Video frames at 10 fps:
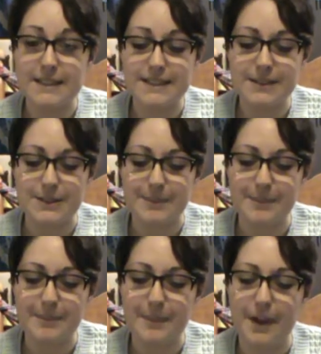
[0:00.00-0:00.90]
So
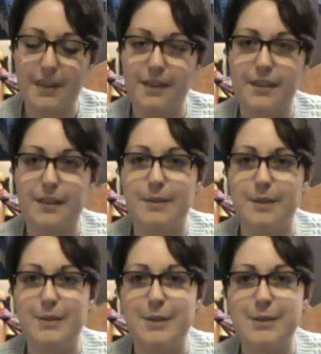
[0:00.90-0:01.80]
I thought they were
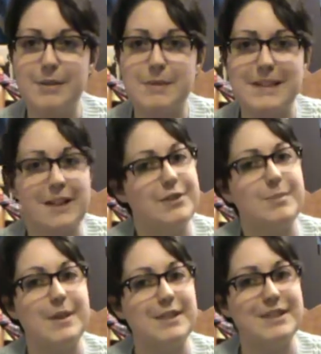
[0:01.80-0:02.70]
going to be Christmas gifts,
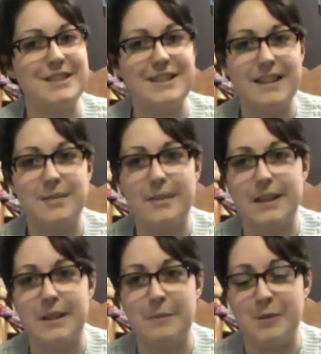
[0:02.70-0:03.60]
but she decided to
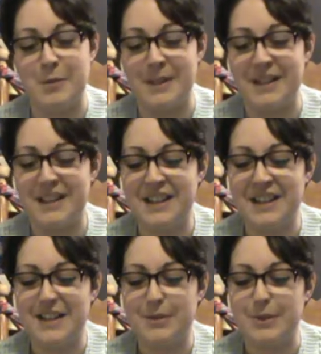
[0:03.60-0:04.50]
make them for me,
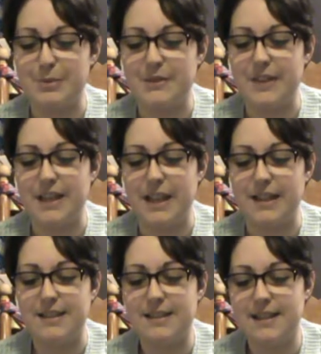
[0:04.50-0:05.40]
which was very
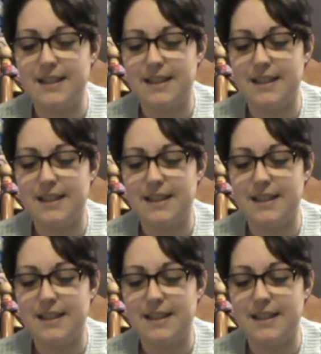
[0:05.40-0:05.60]
nice.